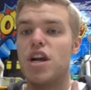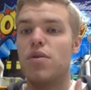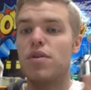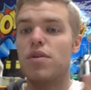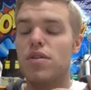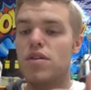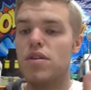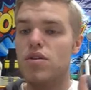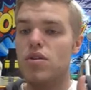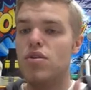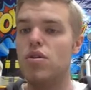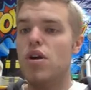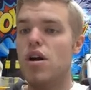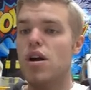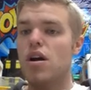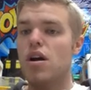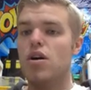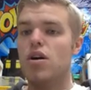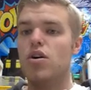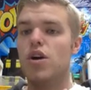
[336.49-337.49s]
with you,
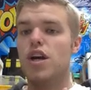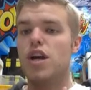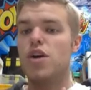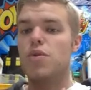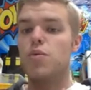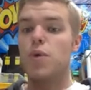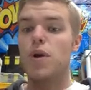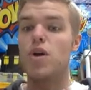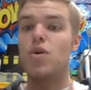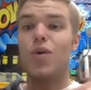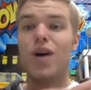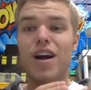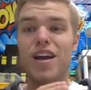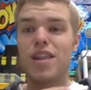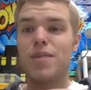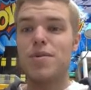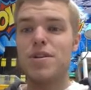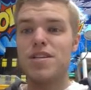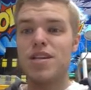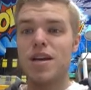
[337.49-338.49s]
or you can require
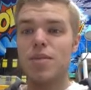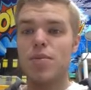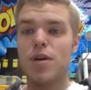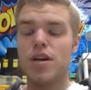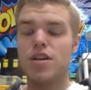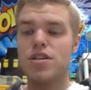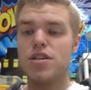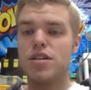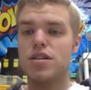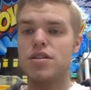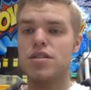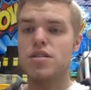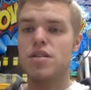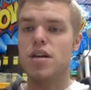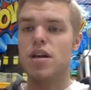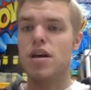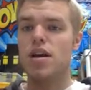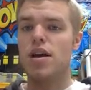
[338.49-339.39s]
them to take pictures